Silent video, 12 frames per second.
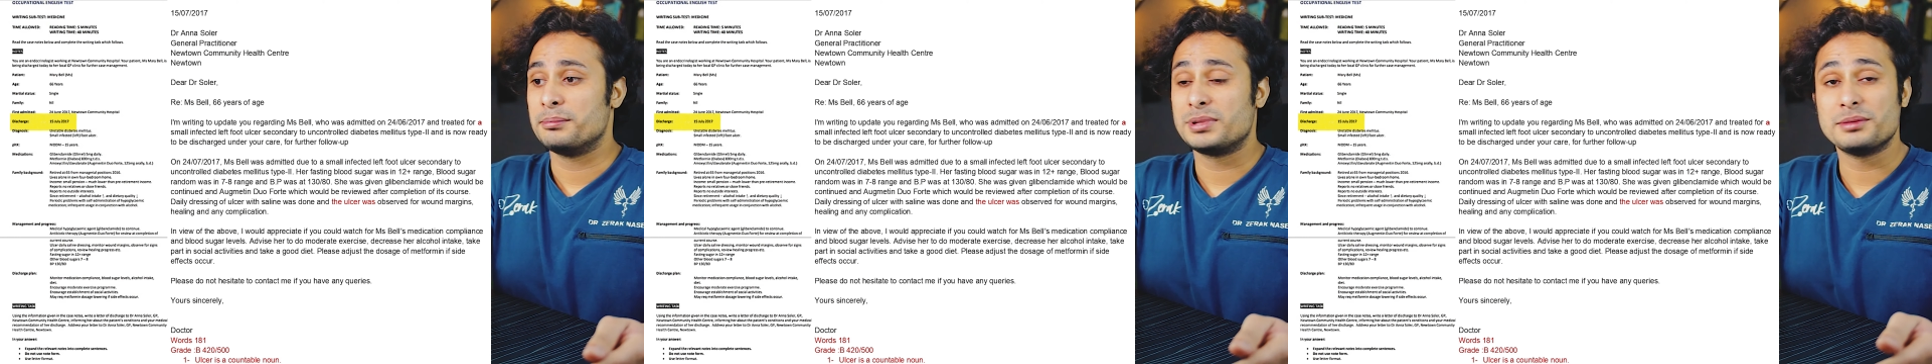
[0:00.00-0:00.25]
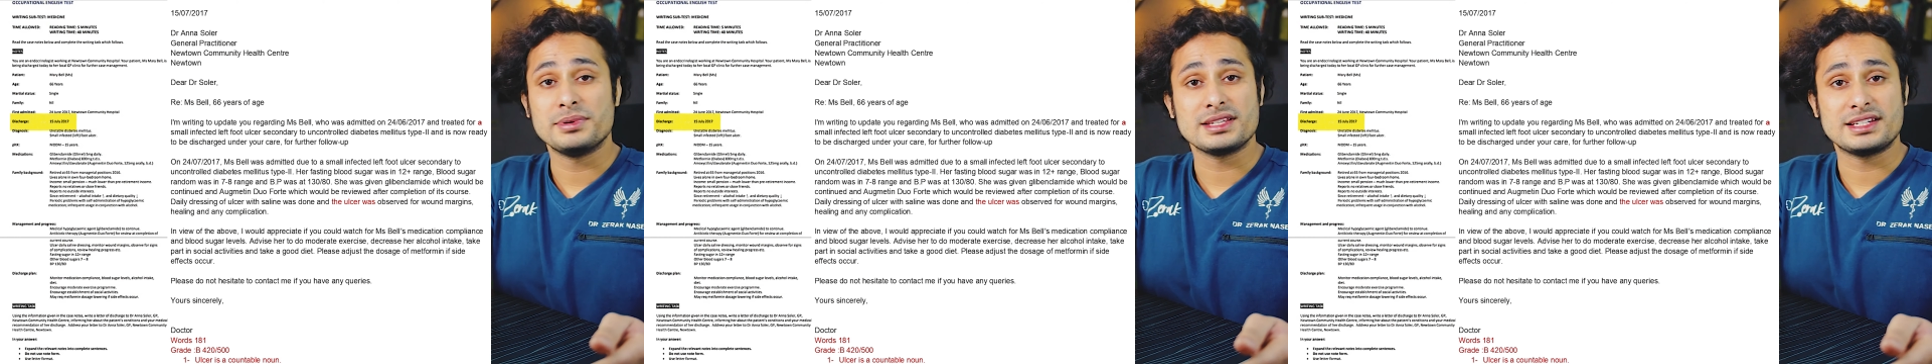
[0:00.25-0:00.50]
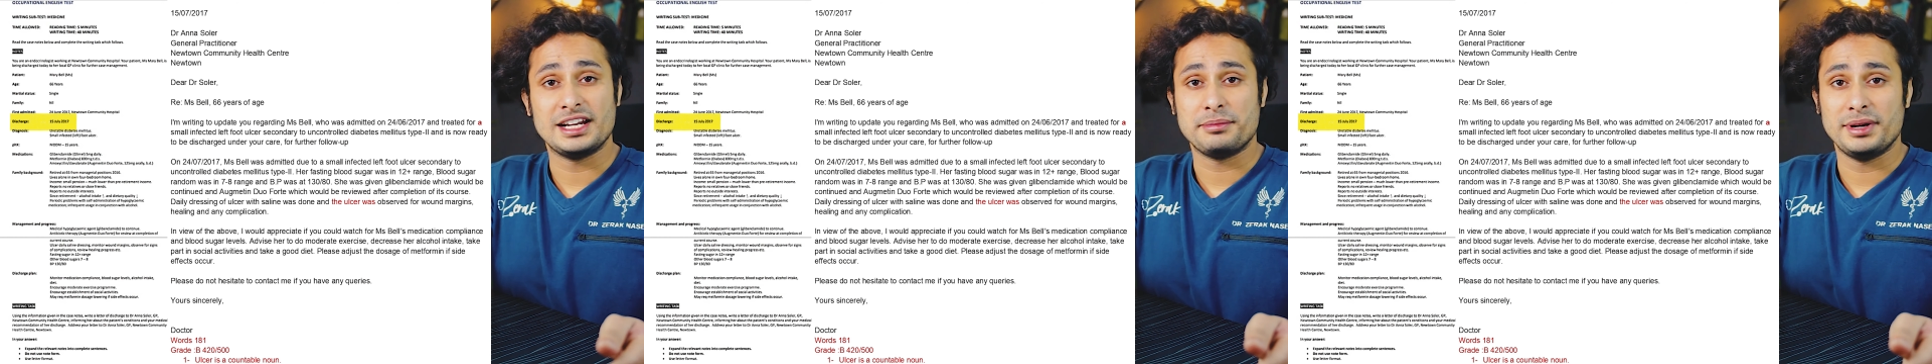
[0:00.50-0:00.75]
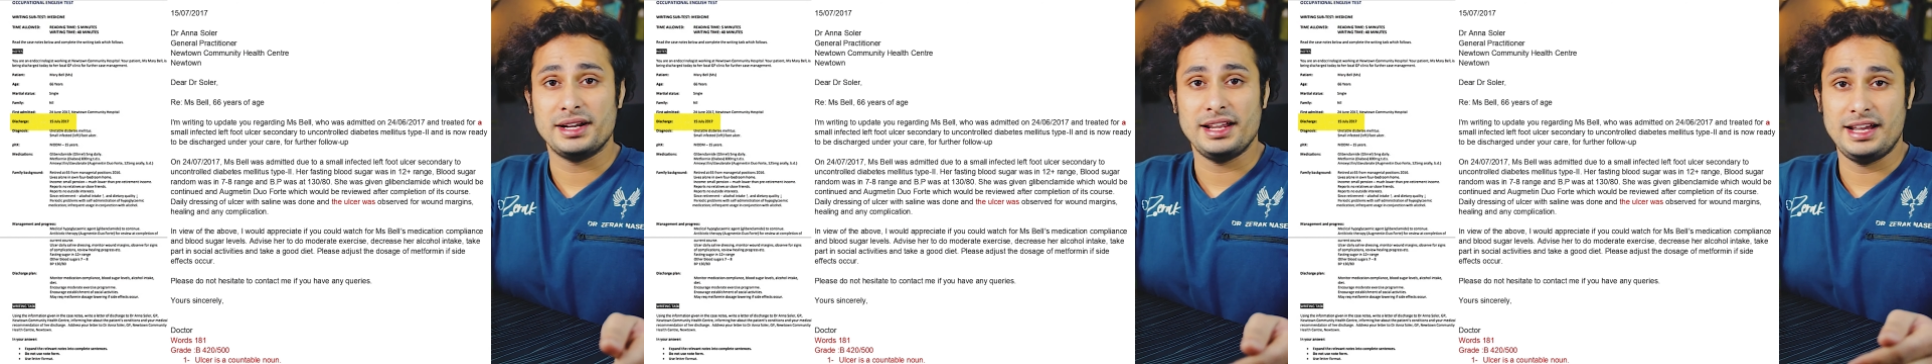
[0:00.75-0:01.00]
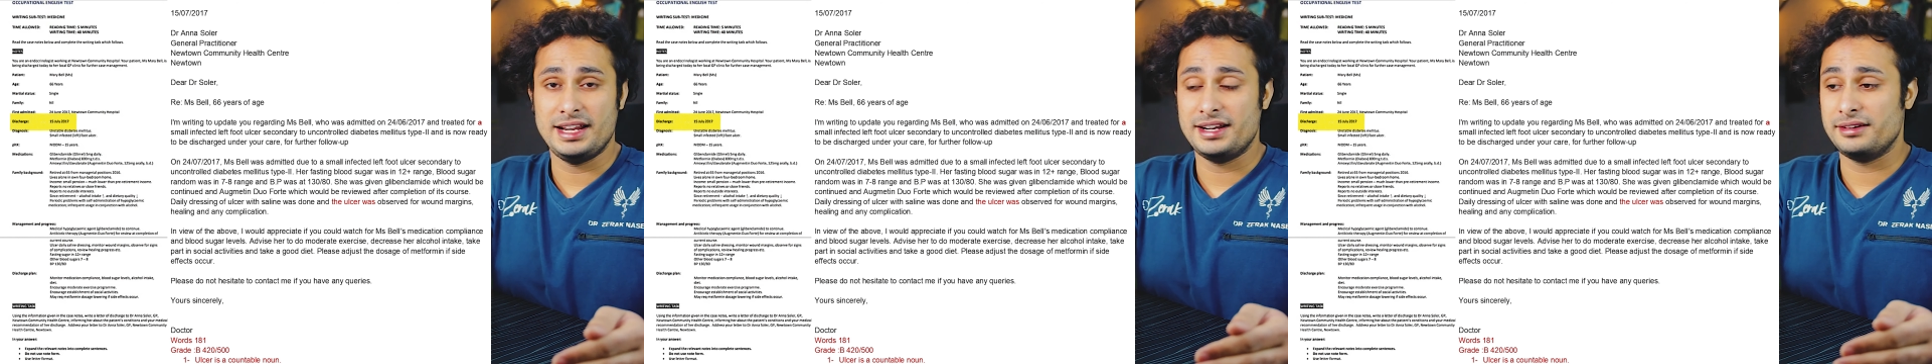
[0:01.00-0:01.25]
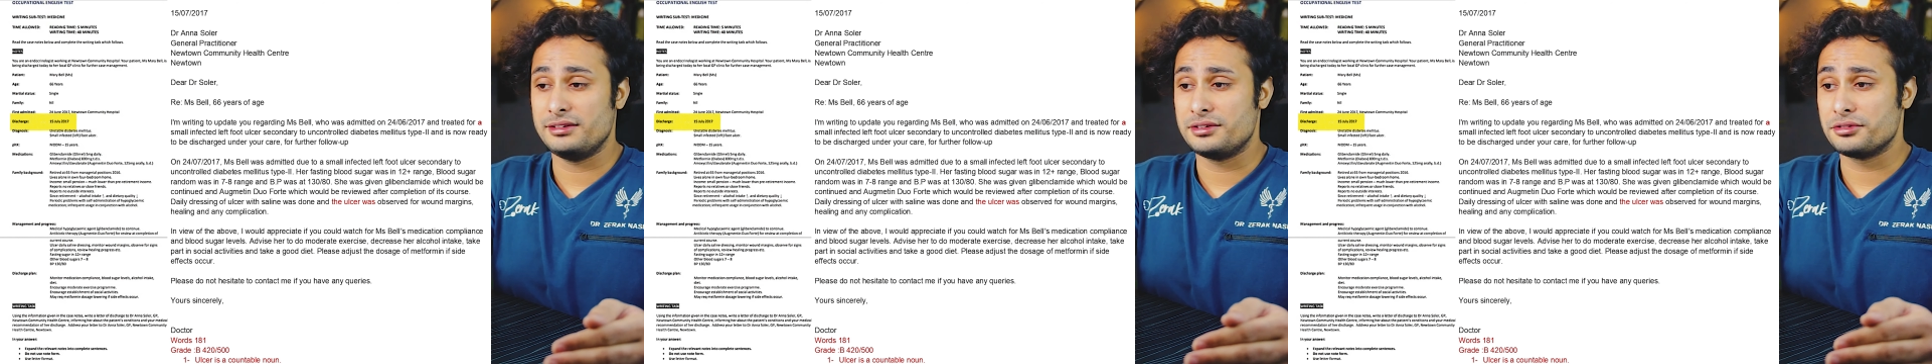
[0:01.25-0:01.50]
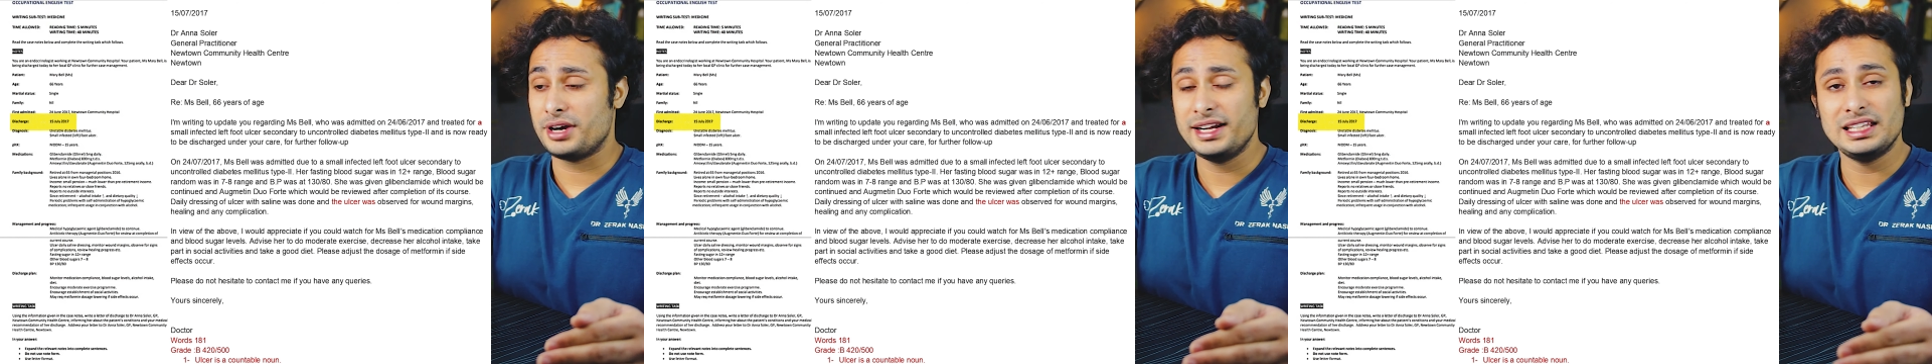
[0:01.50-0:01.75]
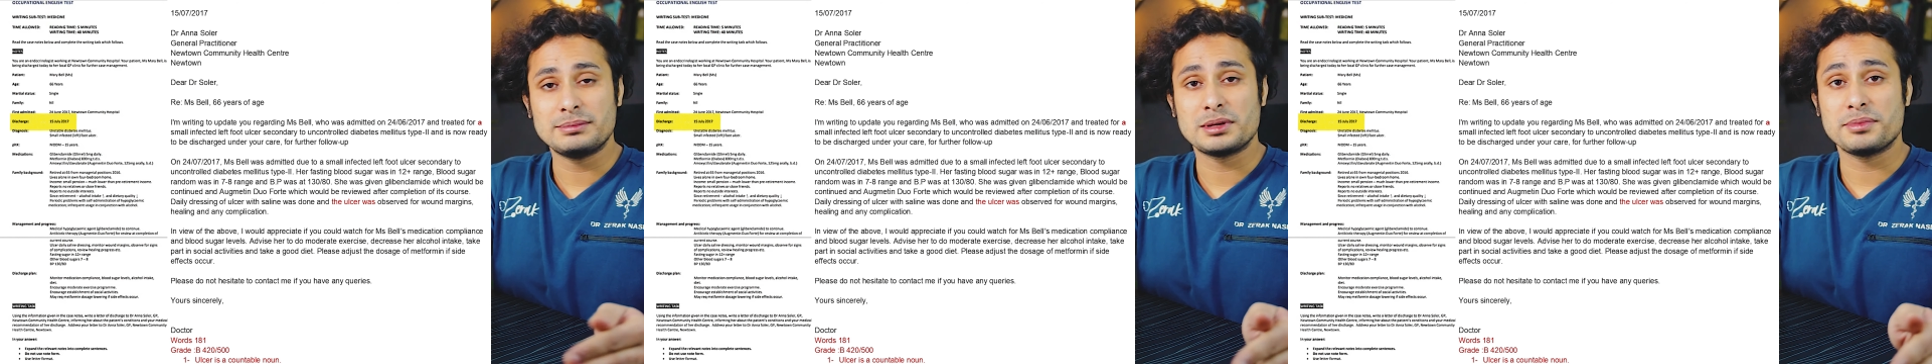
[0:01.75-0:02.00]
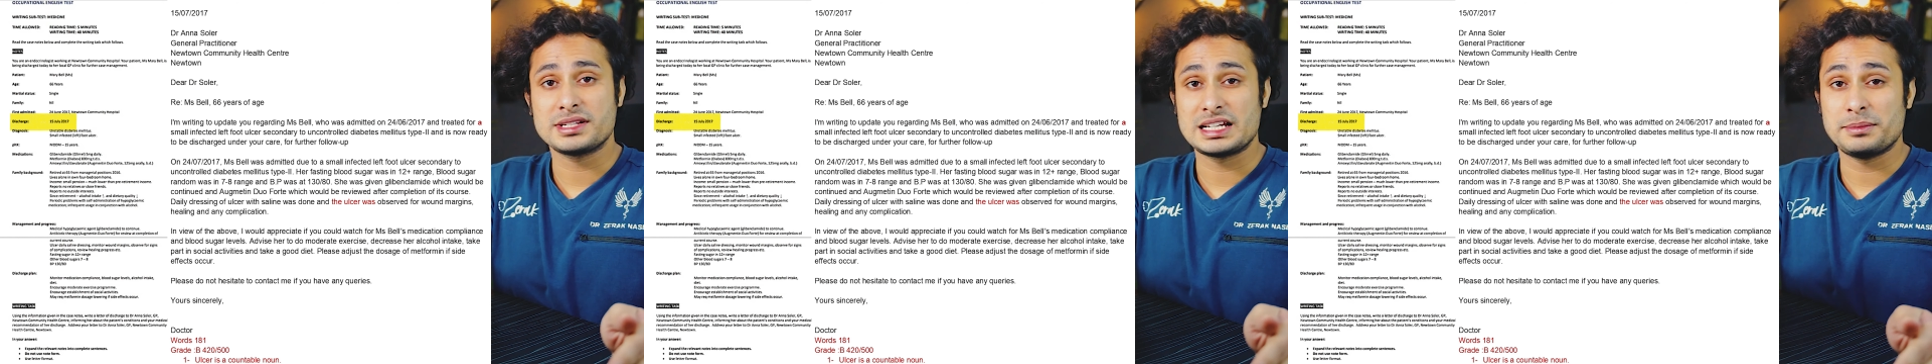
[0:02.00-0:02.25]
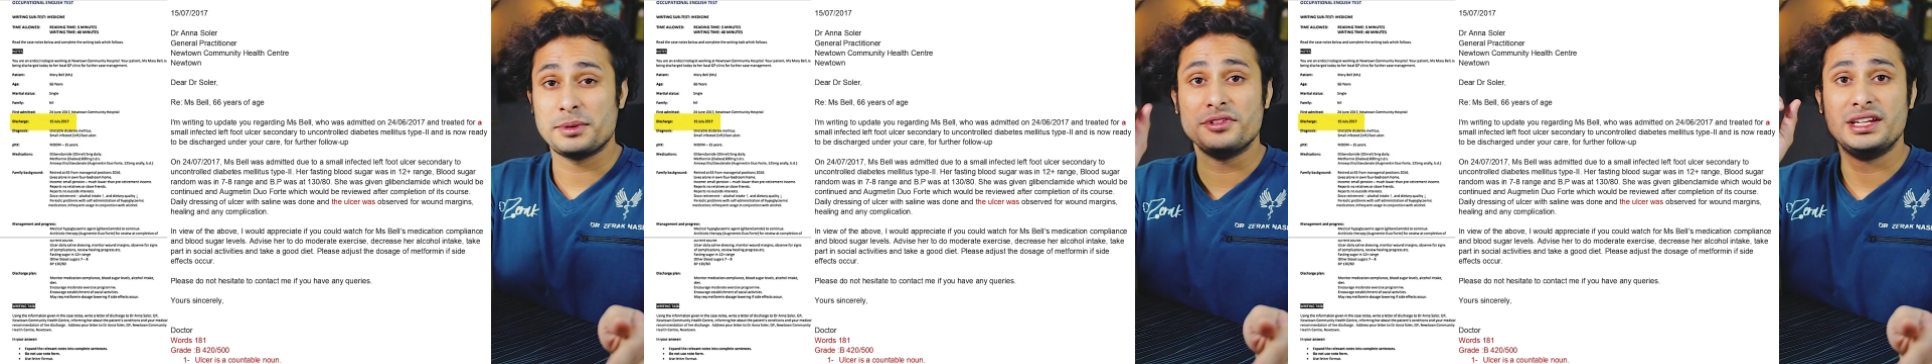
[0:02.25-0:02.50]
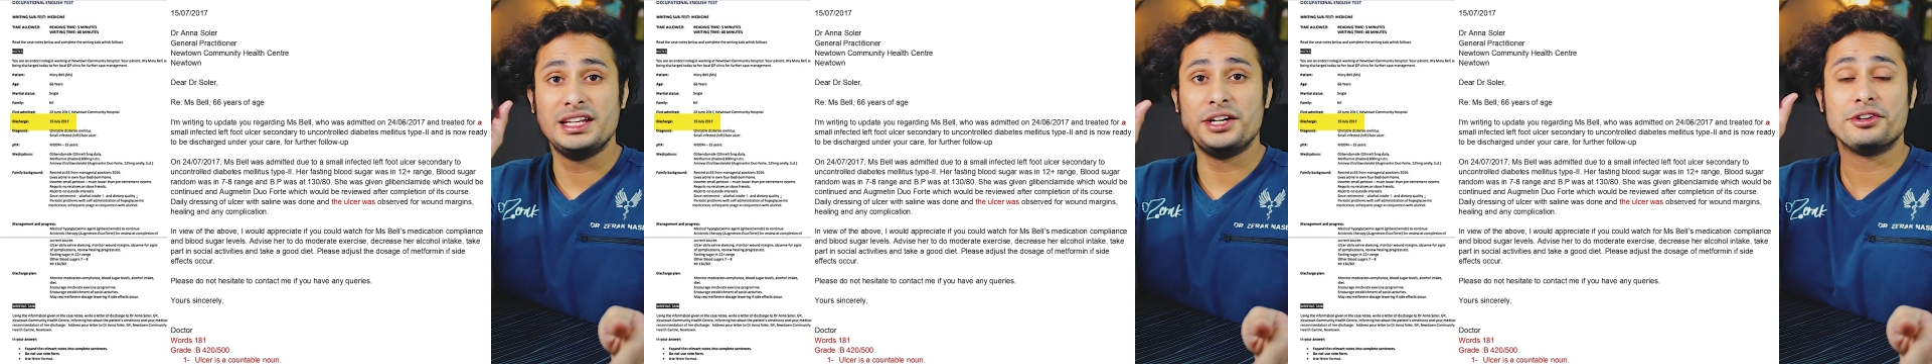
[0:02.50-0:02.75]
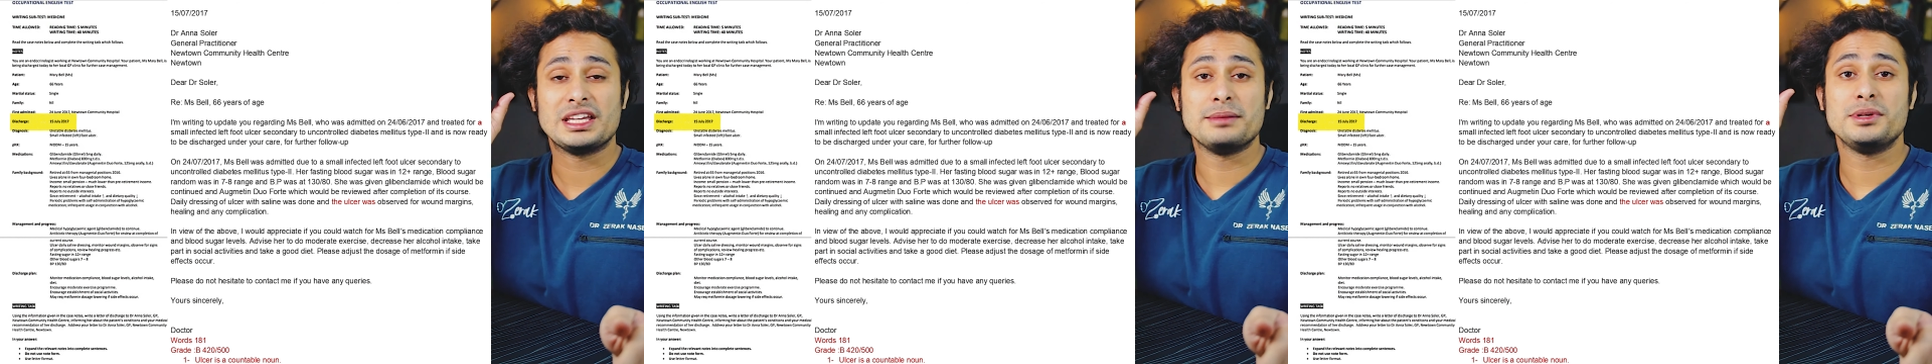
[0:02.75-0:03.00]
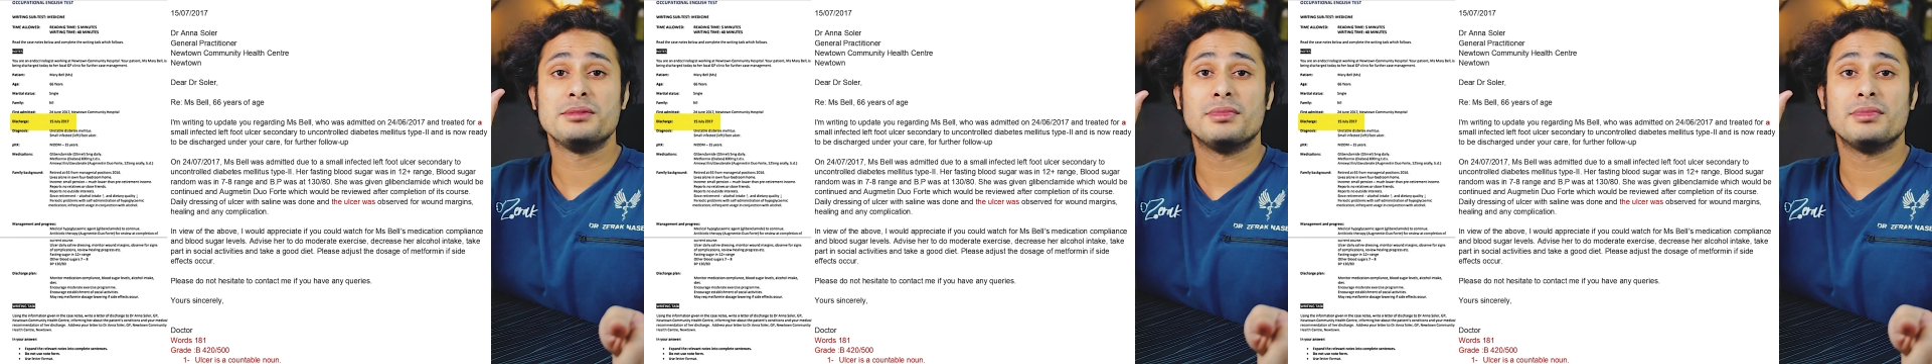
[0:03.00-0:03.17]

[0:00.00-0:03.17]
purpose statement, and to write the purpose statement we need to keep in